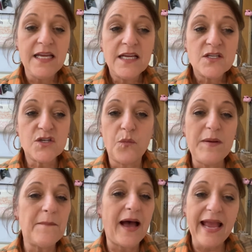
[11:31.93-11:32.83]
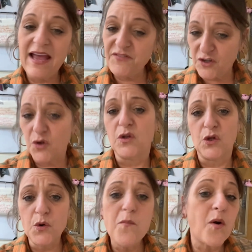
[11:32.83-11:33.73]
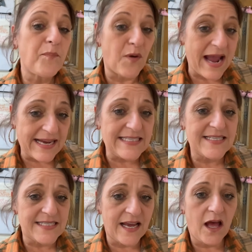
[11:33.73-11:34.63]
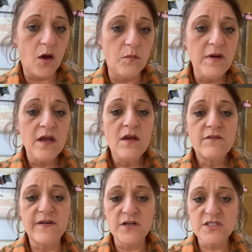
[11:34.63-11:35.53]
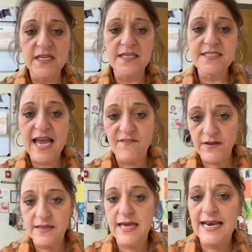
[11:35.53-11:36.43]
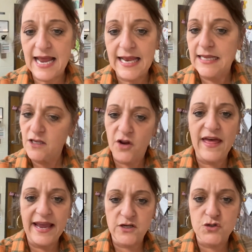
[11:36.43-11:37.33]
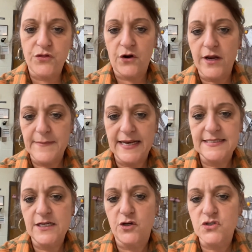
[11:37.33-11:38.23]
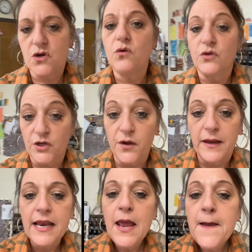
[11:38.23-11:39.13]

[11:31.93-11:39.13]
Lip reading: So we might have to do a little more practice at home versus having that the extra 30 minutes here at school to do it.